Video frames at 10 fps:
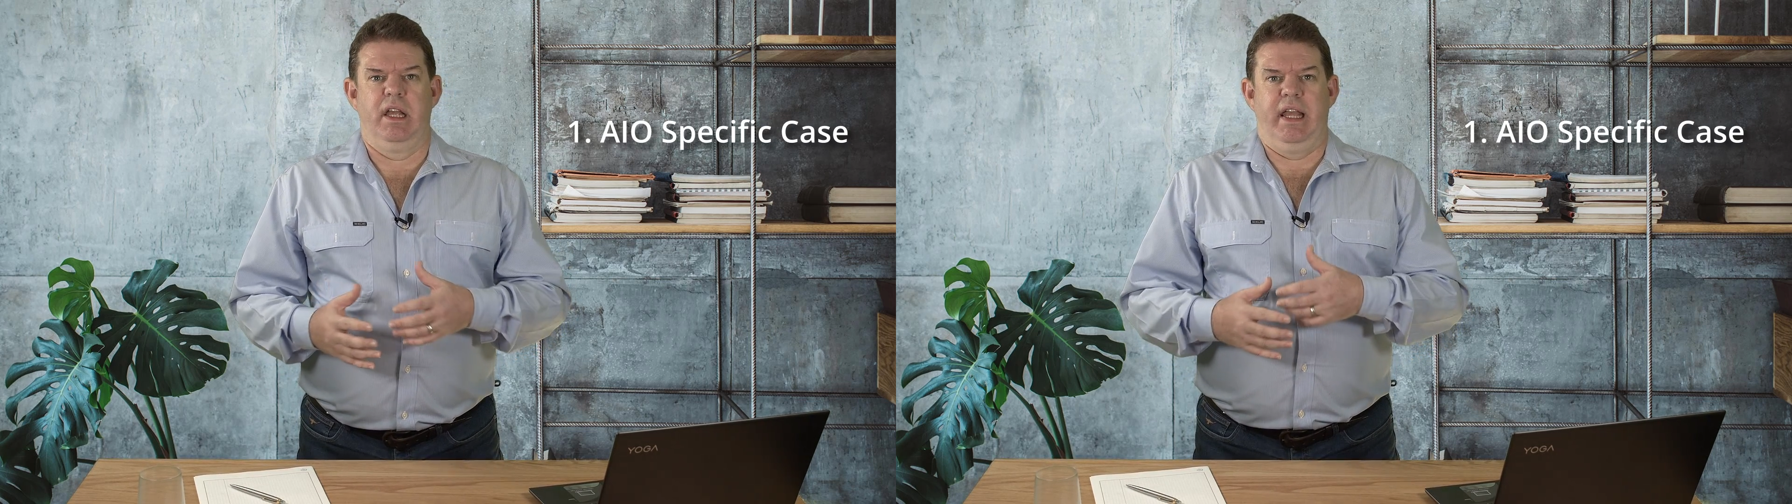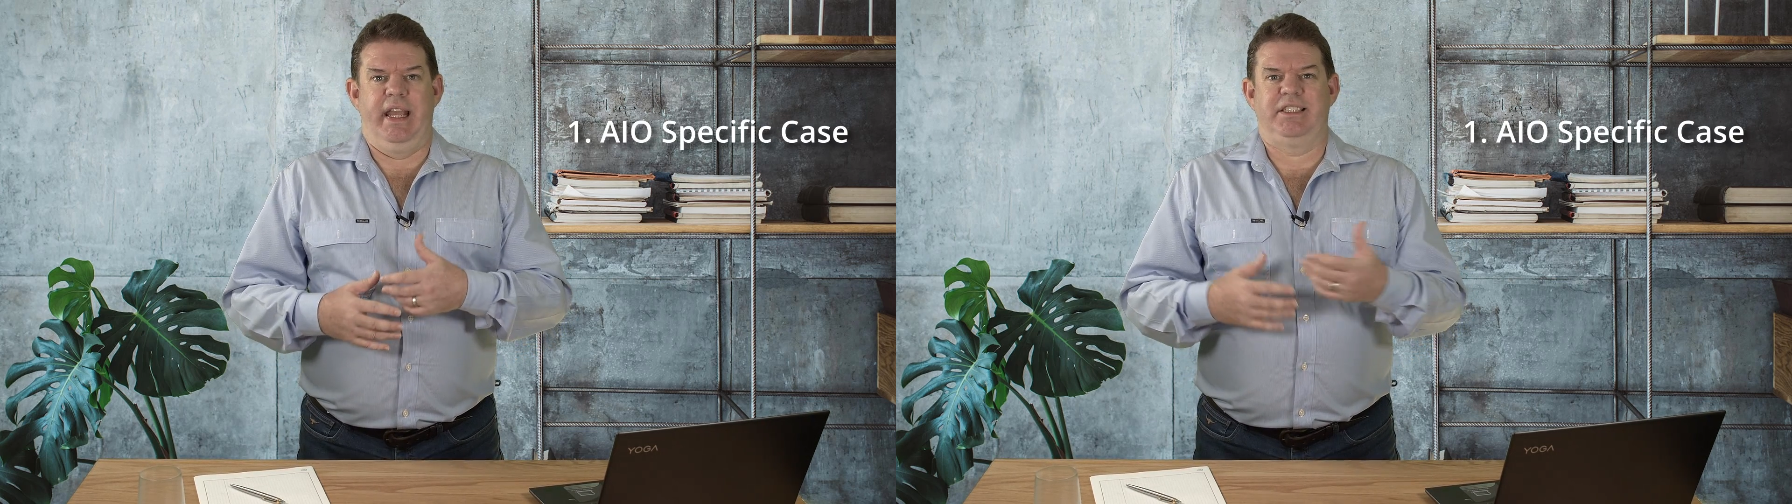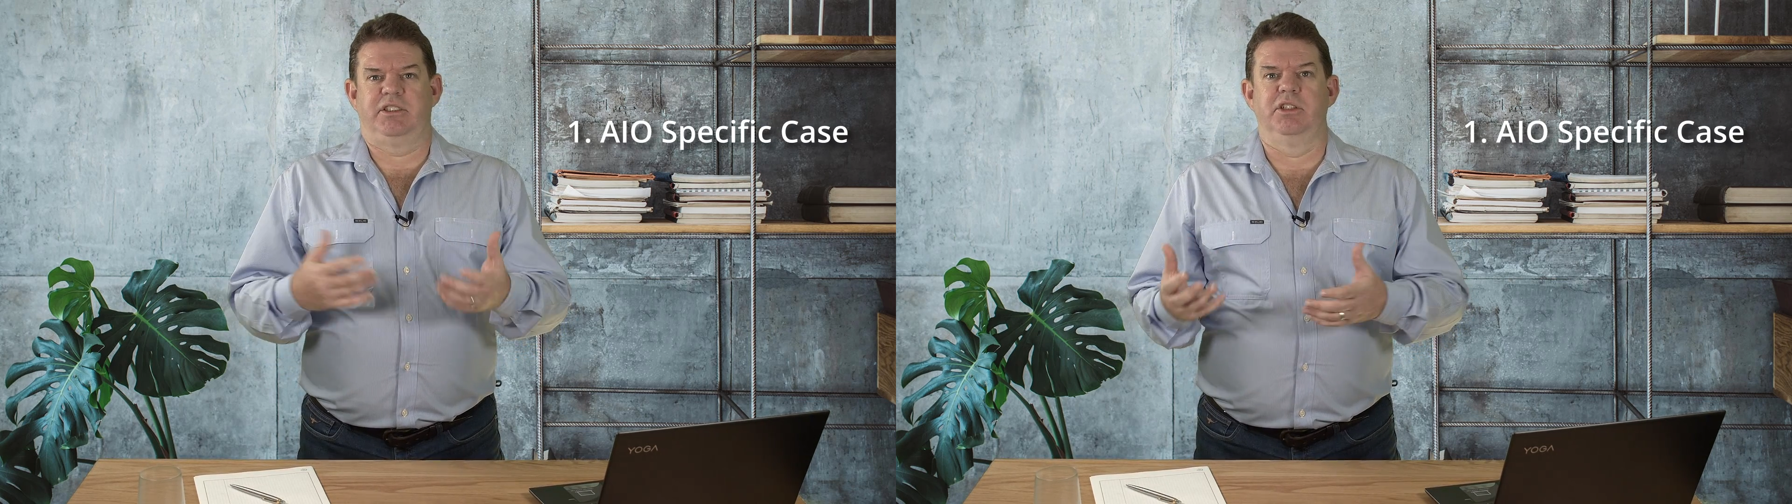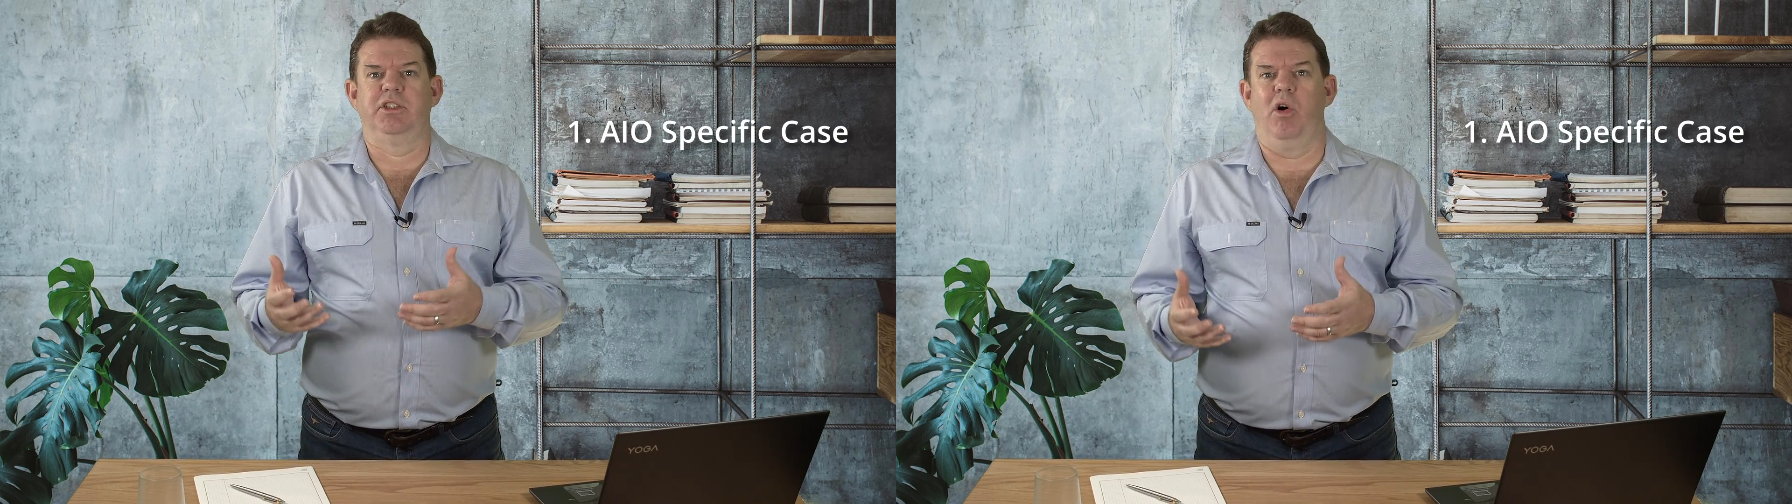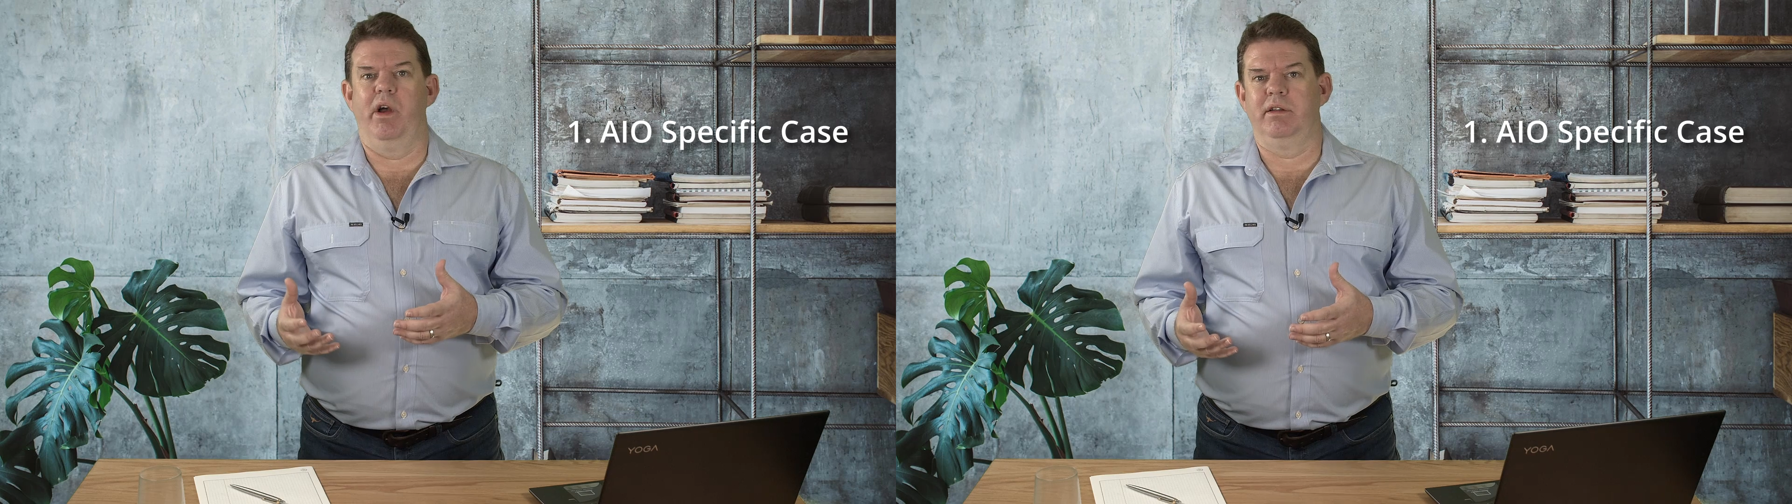its
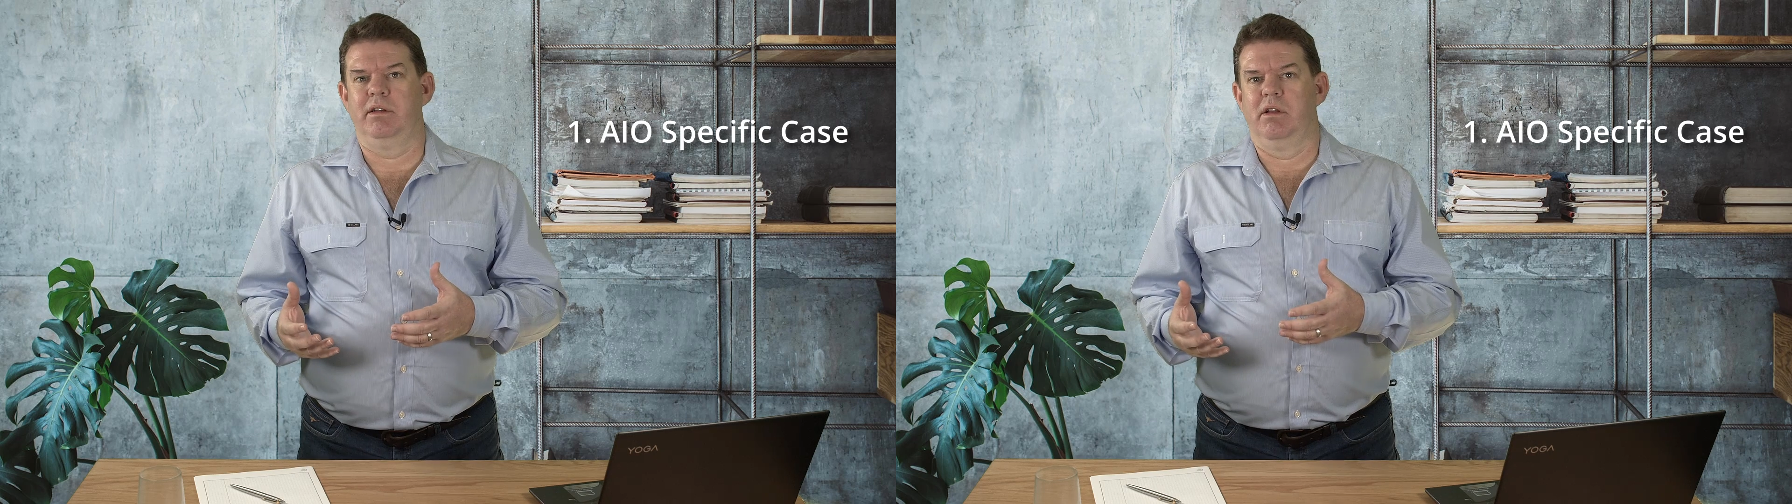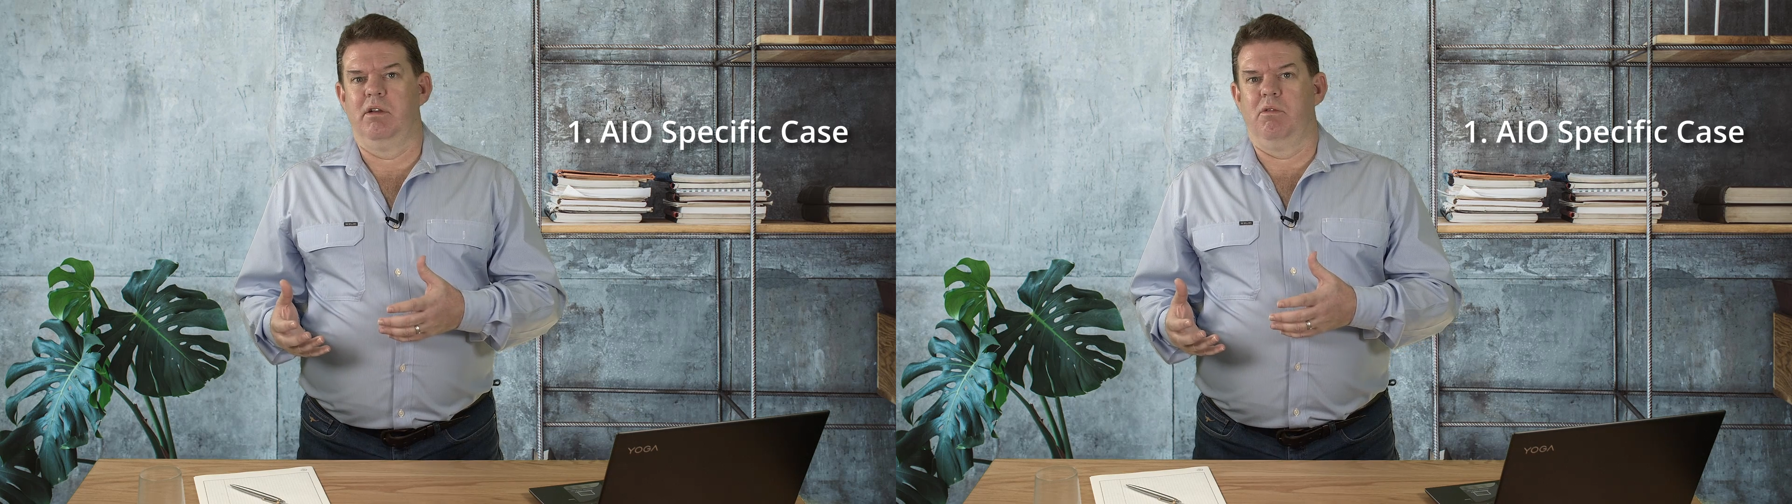design